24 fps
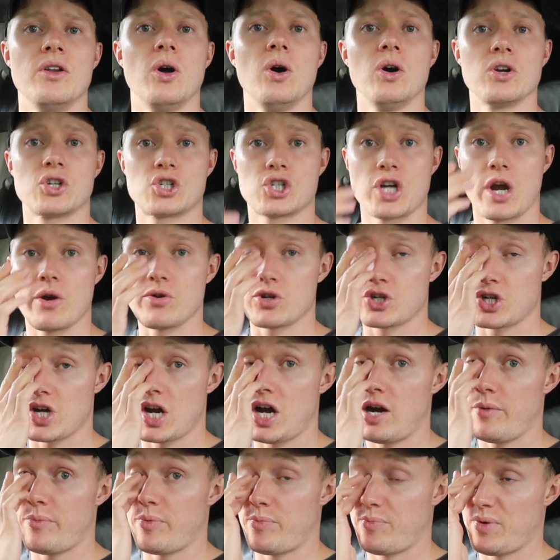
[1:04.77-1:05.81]
not show
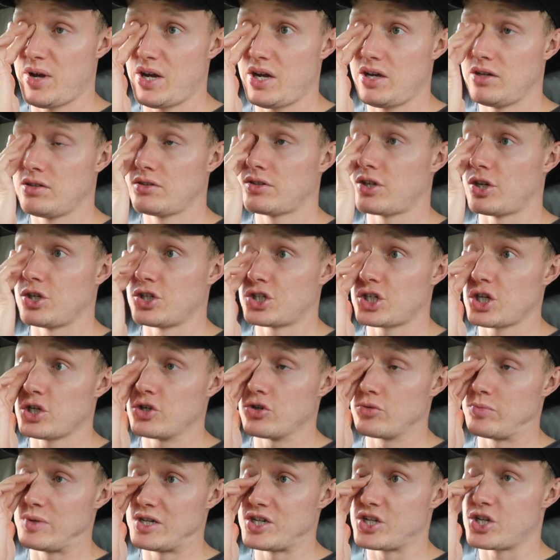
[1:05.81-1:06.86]
sharp, but
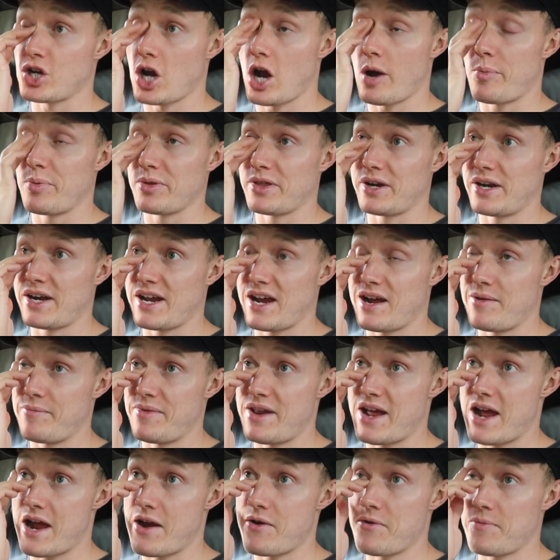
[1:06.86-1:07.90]
considerably sharper than I am
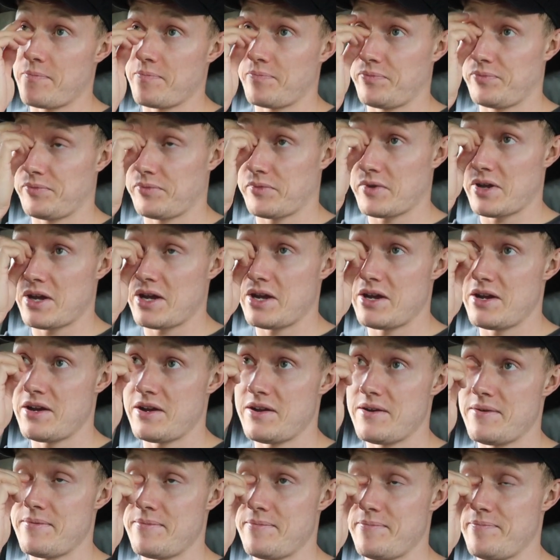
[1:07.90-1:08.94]
now.
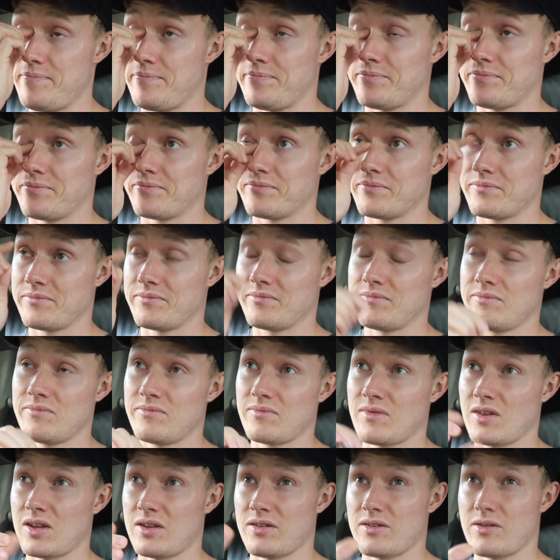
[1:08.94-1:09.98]

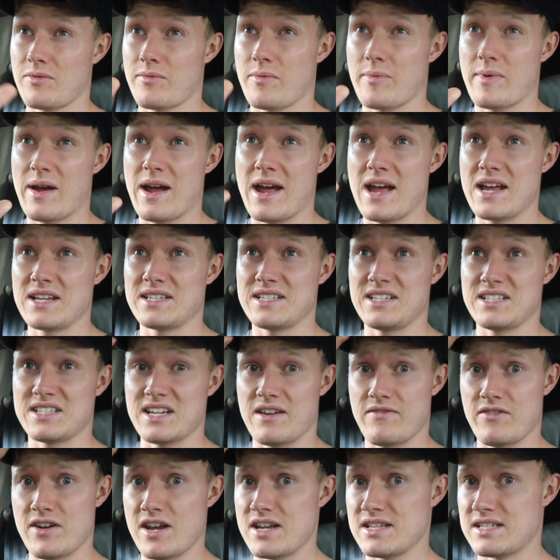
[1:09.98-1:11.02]
I think I'm about
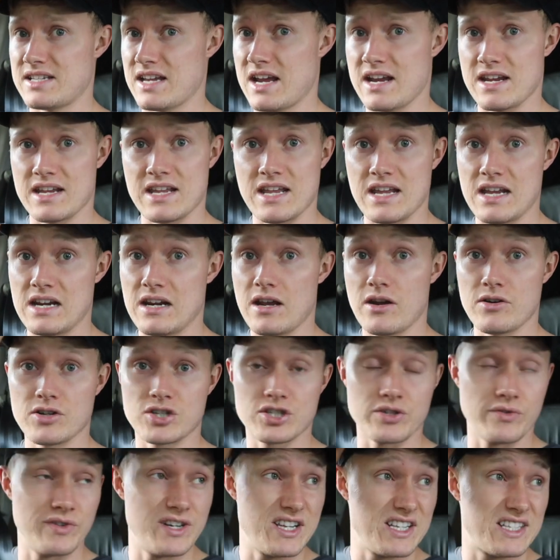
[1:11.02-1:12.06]
87, 88
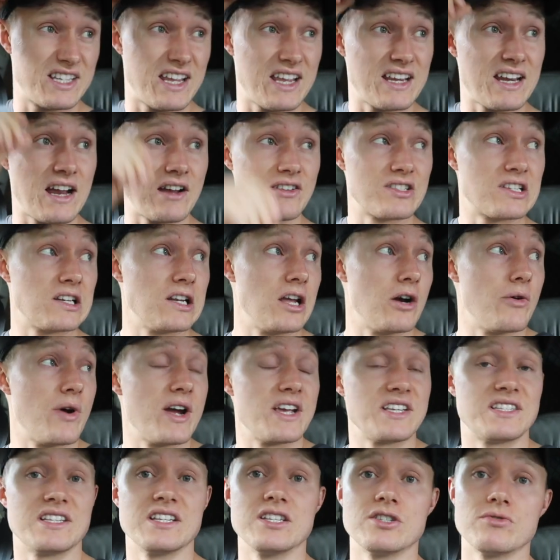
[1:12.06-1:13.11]
kilos, so I need to get down to low
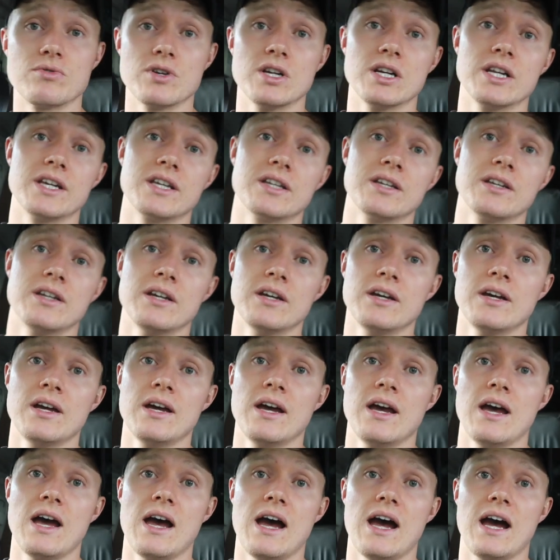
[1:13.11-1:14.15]
80s really,
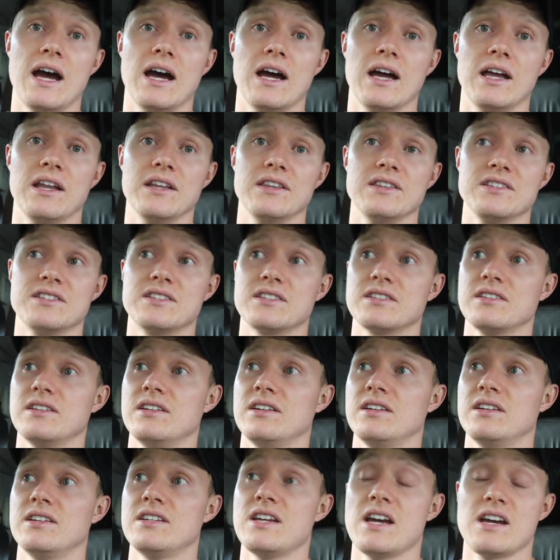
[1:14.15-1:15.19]

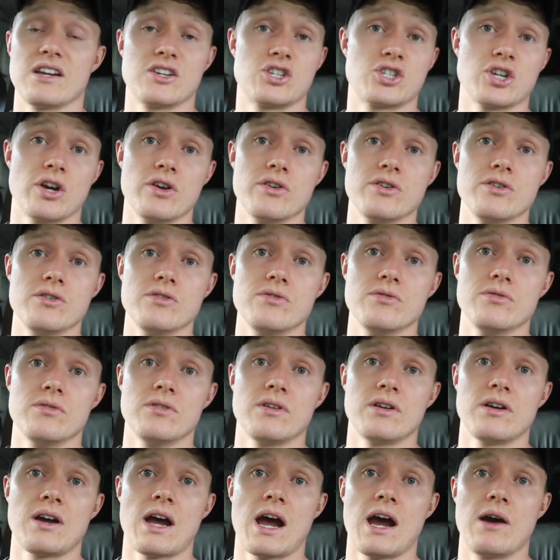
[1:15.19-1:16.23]
and yeah, show
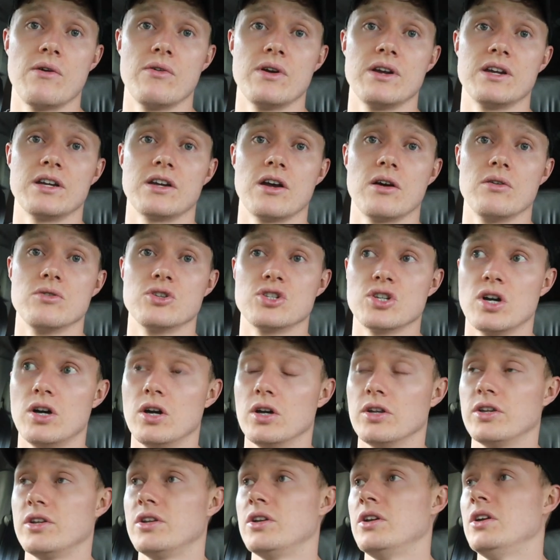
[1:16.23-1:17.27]
you how it goes
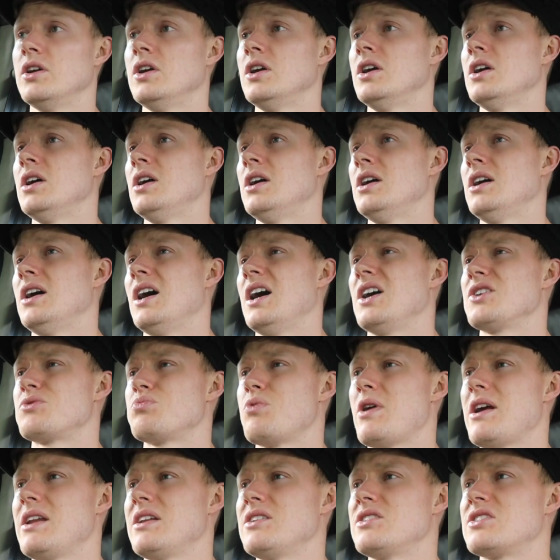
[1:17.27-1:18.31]
on, as
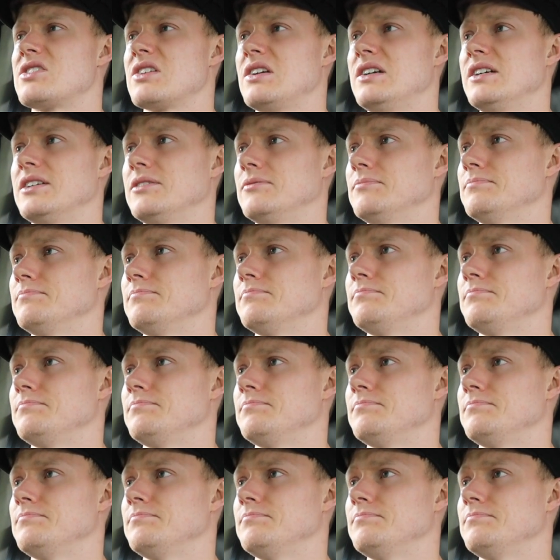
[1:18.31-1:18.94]
well as like